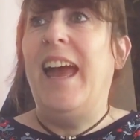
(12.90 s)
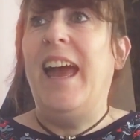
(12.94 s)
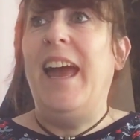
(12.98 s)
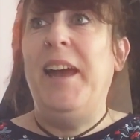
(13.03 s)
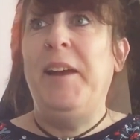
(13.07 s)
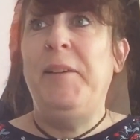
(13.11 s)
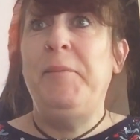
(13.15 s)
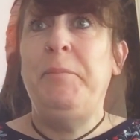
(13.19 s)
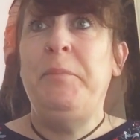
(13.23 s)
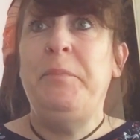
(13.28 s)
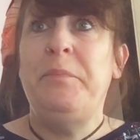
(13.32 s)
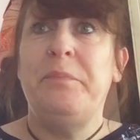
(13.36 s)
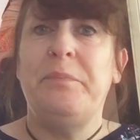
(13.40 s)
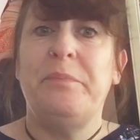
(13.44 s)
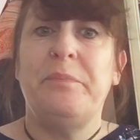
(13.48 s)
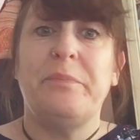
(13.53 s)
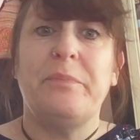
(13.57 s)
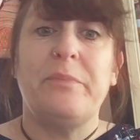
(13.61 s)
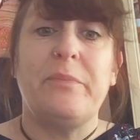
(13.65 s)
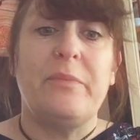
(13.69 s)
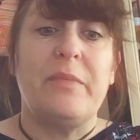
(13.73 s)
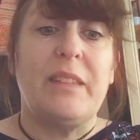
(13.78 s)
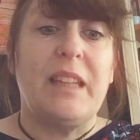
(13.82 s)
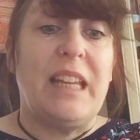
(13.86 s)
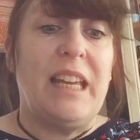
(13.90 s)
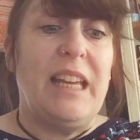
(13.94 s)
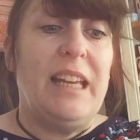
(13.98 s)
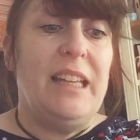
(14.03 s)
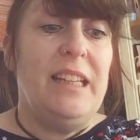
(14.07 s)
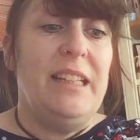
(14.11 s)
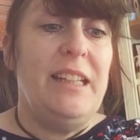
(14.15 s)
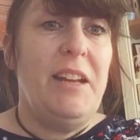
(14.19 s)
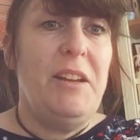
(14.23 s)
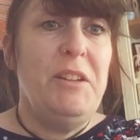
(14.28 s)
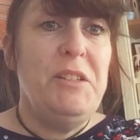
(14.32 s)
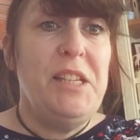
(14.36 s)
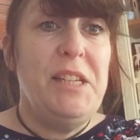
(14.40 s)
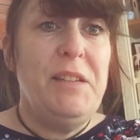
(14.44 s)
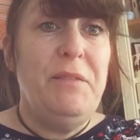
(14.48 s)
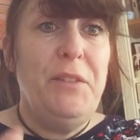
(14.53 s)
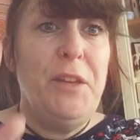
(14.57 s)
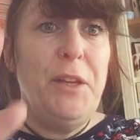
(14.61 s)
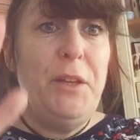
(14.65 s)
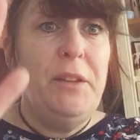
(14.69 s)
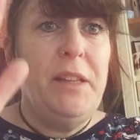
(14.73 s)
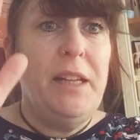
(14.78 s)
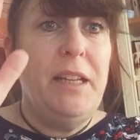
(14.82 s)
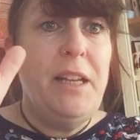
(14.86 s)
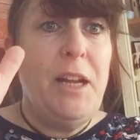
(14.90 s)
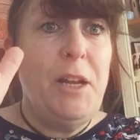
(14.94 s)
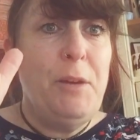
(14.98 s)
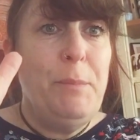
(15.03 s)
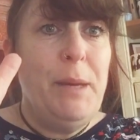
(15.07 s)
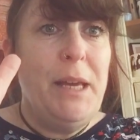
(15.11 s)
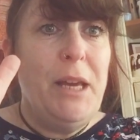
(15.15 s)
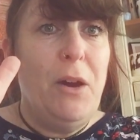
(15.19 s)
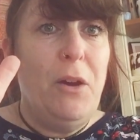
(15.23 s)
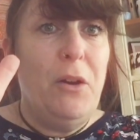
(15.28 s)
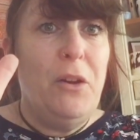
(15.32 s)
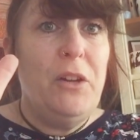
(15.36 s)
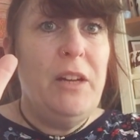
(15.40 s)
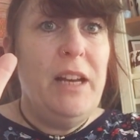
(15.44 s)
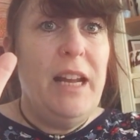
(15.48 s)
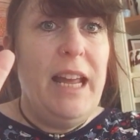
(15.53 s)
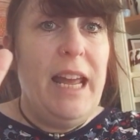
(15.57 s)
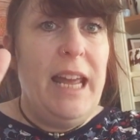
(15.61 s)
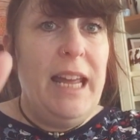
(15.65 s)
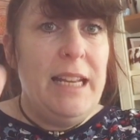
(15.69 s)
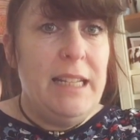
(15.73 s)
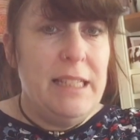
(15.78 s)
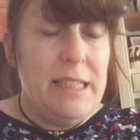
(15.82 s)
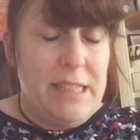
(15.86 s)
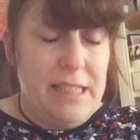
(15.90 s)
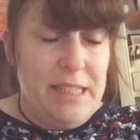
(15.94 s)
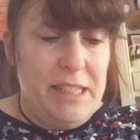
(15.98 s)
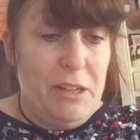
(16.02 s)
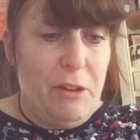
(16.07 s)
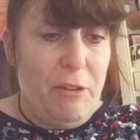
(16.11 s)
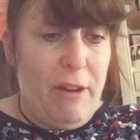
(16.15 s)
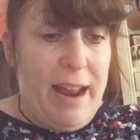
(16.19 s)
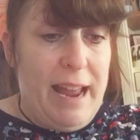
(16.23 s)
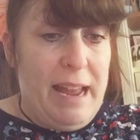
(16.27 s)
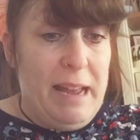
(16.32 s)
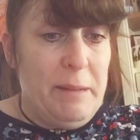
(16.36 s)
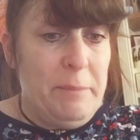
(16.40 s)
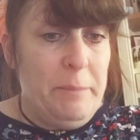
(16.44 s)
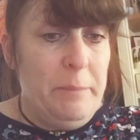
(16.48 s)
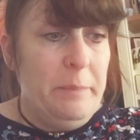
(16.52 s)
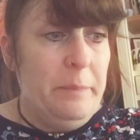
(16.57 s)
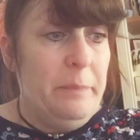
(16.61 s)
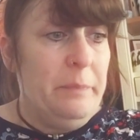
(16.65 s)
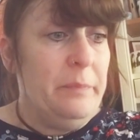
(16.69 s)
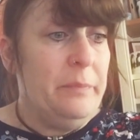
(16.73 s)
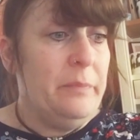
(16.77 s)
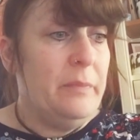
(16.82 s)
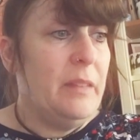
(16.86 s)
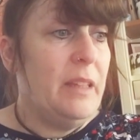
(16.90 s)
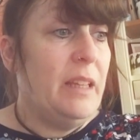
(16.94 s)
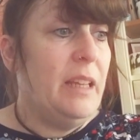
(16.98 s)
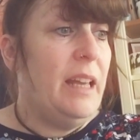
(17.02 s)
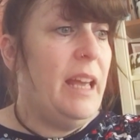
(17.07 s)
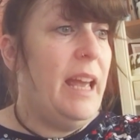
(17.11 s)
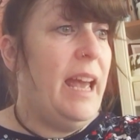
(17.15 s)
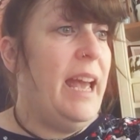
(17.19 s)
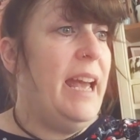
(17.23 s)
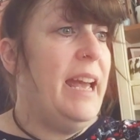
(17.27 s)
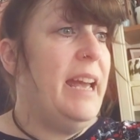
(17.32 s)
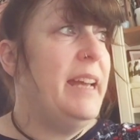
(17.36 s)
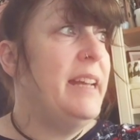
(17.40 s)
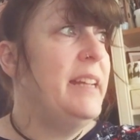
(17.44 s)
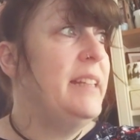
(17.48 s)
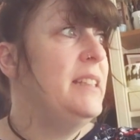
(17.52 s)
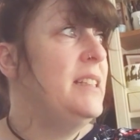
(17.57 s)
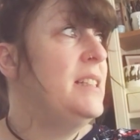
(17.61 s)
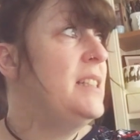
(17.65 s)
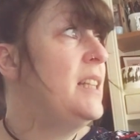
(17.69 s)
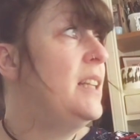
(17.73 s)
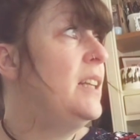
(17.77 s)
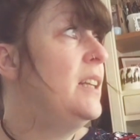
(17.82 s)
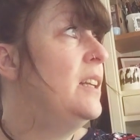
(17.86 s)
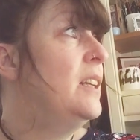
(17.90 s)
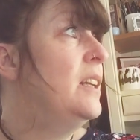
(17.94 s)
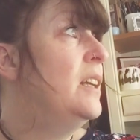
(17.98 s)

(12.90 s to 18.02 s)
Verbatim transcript: um, those of you that know me on Instagram and